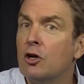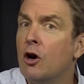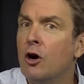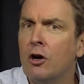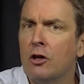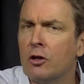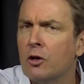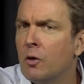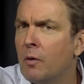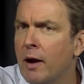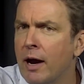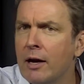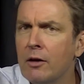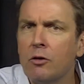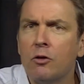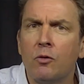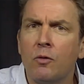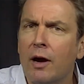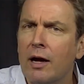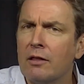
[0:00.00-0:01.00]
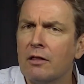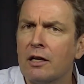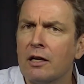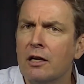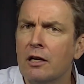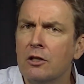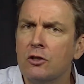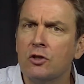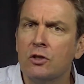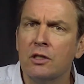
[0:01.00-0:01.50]
on the ground throughout the
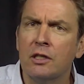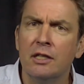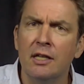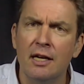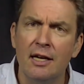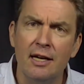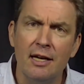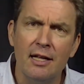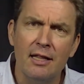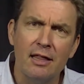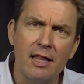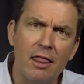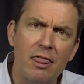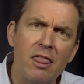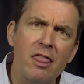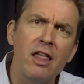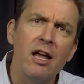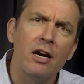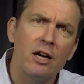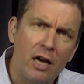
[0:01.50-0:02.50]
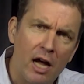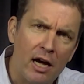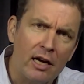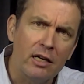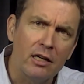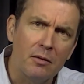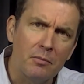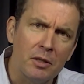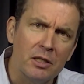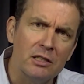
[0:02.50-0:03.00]
country, that they're not
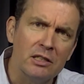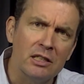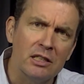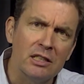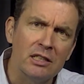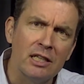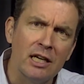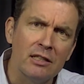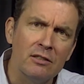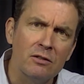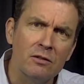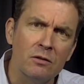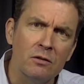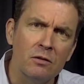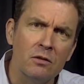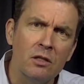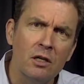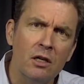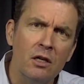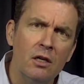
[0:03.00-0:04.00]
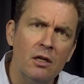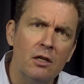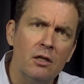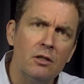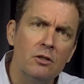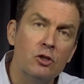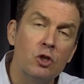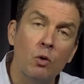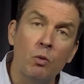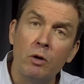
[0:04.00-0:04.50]
going to be successful.
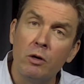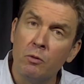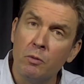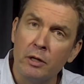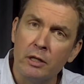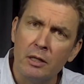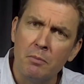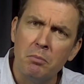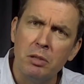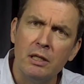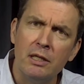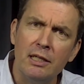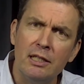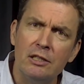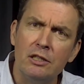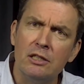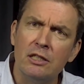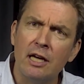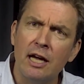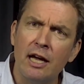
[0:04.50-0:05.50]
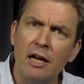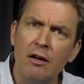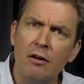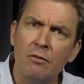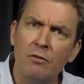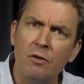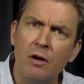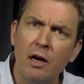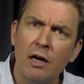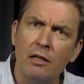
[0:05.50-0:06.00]
So we're really pleased to
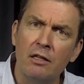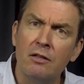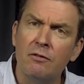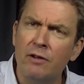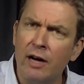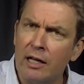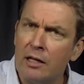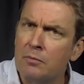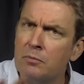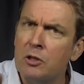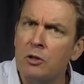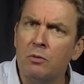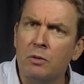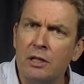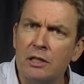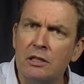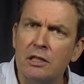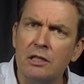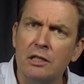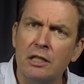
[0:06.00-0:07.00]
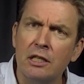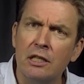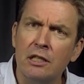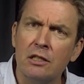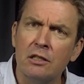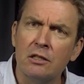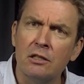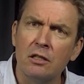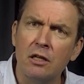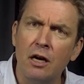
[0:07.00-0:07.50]
have developed in recent
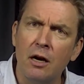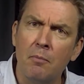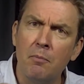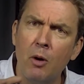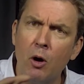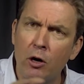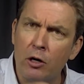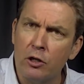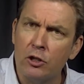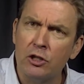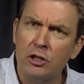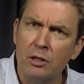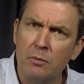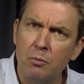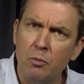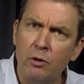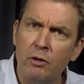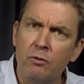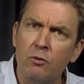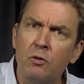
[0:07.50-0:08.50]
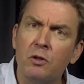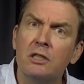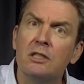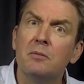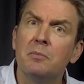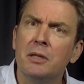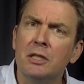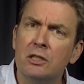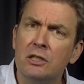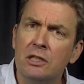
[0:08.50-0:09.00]
years a partnership with Free
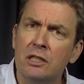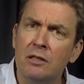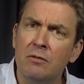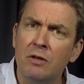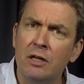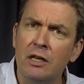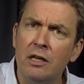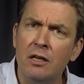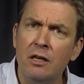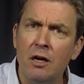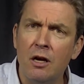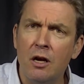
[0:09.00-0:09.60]
Speech TV,